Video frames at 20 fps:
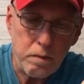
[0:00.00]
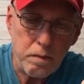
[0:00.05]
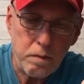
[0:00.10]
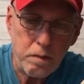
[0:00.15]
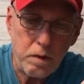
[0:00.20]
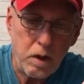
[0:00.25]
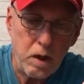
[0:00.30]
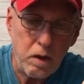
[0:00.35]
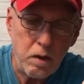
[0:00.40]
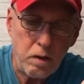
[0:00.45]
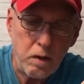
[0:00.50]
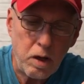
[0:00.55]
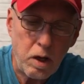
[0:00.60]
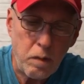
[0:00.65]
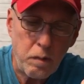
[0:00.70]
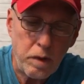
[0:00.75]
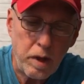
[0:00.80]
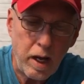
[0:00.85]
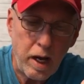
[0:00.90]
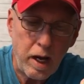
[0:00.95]
glue
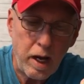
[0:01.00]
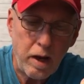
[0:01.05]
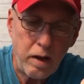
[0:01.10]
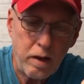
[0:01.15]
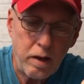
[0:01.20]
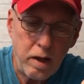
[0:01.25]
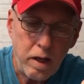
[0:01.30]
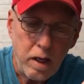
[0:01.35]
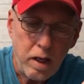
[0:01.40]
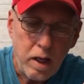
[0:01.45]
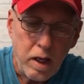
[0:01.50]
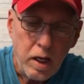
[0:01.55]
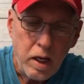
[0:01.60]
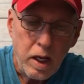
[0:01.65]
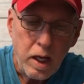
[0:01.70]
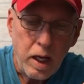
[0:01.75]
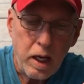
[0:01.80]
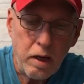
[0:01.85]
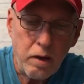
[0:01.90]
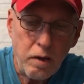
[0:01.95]
coming out.
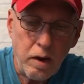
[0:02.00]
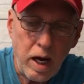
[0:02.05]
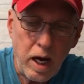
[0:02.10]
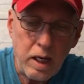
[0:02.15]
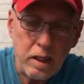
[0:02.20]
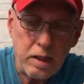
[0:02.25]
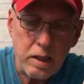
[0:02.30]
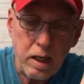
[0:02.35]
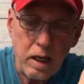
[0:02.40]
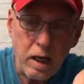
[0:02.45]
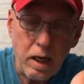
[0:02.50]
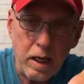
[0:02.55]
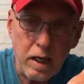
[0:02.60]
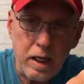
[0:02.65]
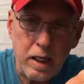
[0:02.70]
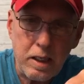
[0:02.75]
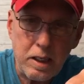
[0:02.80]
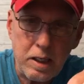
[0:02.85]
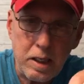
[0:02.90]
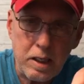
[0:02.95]
It'll actually
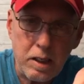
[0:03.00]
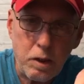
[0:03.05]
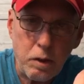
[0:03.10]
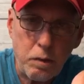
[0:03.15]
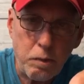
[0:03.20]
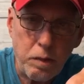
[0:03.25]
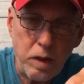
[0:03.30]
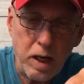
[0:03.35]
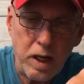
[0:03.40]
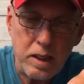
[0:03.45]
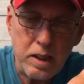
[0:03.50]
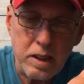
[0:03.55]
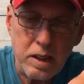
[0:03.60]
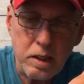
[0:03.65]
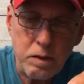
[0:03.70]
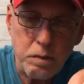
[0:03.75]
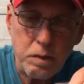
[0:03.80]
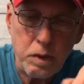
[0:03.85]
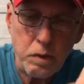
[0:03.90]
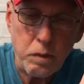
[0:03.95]
leach into places
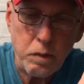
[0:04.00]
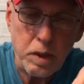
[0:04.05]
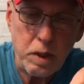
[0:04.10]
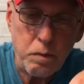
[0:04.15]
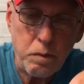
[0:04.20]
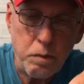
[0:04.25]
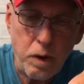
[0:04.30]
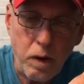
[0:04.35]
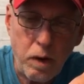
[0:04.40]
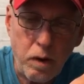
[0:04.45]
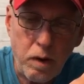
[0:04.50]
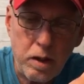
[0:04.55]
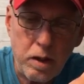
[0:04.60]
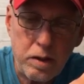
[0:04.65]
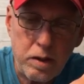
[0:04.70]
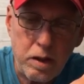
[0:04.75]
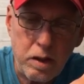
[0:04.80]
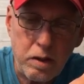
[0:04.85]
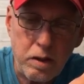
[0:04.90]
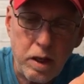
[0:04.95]
between parts,
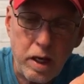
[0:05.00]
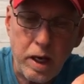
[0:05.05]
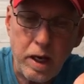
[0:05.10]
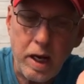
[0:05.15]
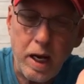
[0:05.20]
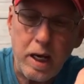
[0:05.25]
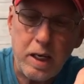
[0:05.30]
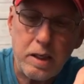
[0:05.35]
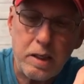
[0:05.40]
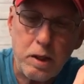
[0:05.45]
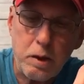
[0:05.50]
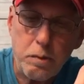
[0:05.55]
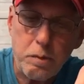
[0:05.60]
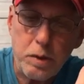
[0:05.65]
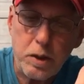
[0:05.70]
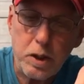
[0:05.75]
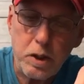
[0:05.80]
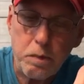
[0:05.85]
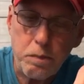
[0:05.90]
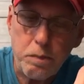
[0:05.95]
so you can actually
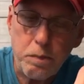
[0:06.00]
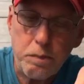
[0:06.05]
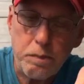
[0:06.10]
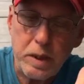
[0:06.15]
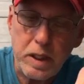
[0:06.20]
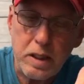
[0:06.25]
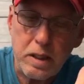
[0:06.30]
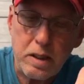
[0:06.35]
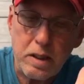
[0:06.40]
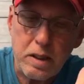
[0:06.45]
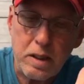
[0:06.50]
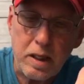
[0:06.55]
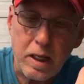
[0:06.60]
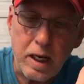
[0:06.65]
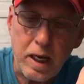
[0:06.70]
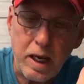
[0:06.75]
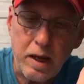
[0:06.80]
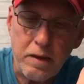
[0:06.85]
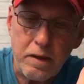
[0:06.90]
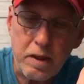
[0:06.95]
put the pieces
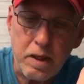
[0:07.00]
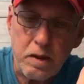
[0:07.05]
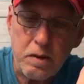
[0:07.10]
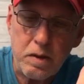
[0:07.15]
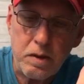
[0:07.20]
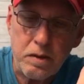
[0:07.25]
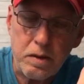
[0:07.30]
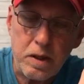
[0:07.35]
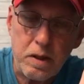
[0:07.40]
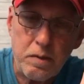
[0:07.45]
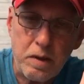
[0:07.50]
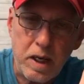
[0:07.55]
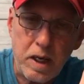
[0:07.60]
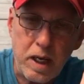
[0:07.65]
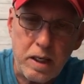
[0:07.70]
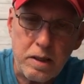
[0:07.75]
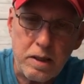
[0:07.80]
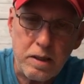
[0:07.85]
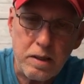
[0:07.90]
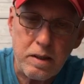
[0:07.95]
together too in some
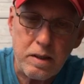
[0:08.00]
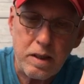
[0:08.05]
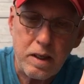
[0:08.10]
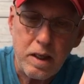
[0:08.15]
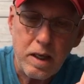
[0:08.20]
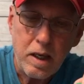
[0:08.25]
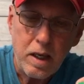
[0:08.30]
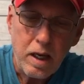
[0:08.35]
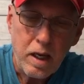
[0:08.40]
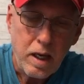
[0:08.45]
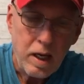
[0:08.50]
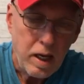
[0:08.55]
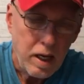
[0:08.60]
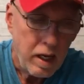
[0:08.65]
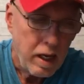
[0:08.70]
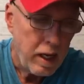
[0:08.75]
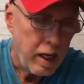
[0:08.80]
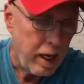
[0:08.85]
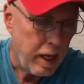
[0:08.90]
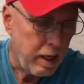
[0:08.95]
cases,
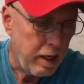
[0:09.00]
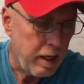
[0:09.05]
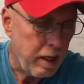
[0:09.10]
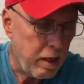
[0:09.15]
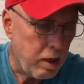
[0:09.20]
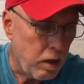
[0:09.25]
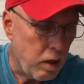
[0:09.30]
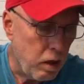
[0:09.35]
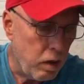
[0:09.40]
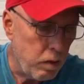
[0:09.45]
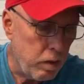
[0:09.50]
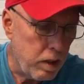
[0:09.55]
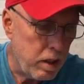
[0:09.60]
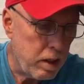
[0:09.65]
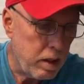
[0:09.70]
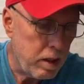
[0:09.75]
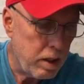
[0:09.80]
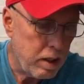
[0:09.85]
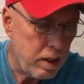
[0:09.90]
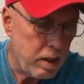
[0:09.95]
and then glue
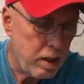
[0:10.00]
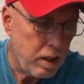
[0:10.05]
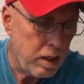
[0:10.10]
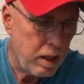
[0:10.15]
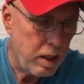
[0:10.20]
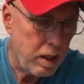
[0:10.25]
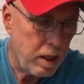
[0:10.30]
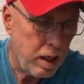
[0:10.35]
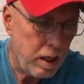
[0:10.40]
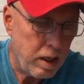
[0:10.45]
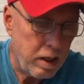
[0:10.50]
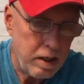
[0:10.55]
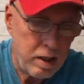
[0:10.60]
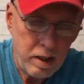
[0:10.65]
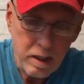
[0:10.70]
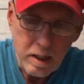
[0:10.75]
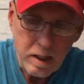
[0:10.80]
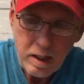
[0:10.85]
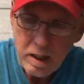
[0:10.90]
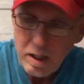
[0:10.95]
it. You know.
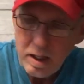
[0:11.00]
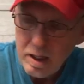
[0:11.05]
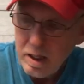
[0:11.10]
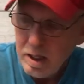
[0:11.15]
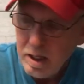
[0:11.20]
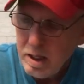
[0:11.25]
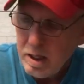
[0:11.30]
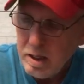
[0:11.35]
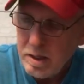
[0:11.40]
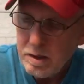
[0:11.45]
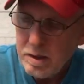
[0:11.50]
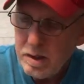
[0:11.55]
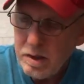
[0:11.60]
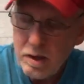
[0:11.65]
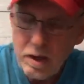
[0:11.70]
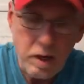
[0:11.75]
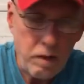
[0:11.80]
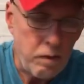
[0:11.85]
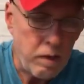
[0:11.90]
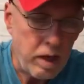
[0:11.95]
So
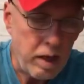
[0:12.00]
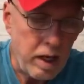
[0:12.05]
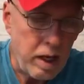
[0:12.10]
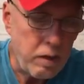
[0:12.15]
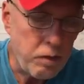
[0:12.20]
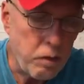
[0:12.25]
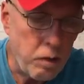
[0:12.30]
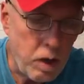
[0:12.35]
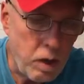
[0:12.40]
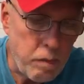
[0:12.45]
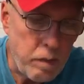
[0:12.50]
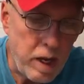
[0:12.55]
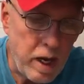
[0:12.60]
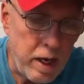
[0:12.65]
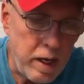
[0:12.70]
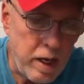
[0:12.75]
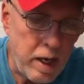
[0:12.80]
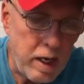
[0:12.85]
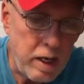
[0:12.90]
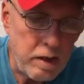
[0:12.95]
anyway, that's where I'm
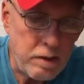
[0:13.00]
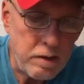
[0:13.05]
at now.